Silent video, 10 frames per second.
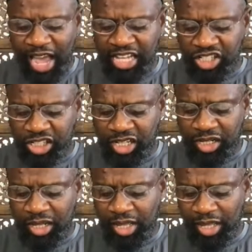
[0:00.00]

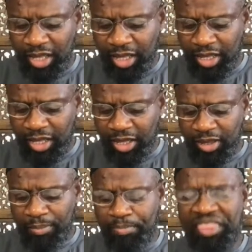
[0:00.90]
Separation,
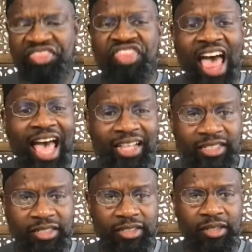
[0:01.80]
be
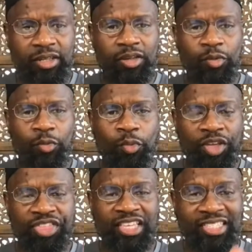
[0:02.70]
that
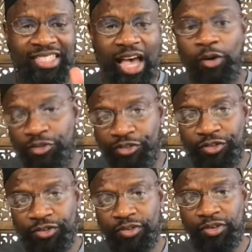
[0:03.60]
with his
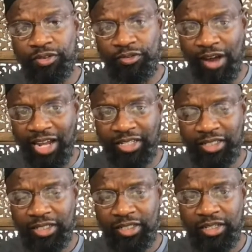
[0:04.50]
self, right?
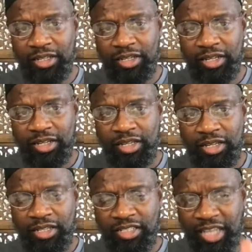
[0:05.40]

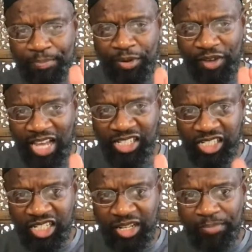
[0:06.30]

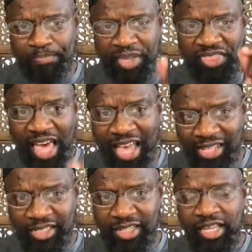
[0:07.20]
Separation, be
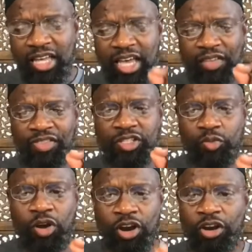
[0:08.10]
that. And this
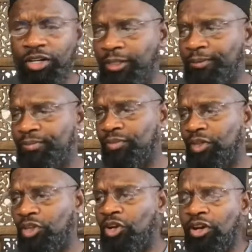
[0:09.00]
word,
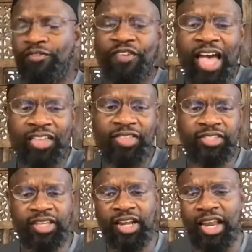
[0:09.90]
you're going to find
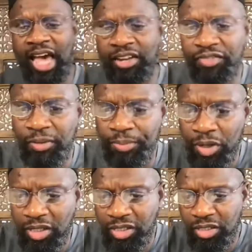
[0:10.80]
this in a lot of the
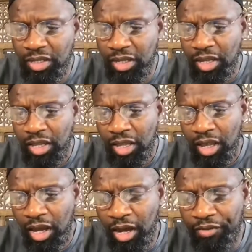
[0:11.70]
books
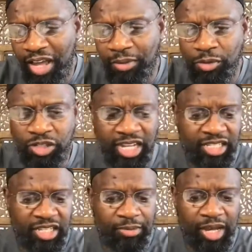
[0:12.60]
of
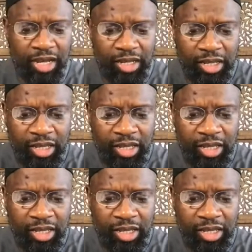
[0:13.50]
Al-Mujassima.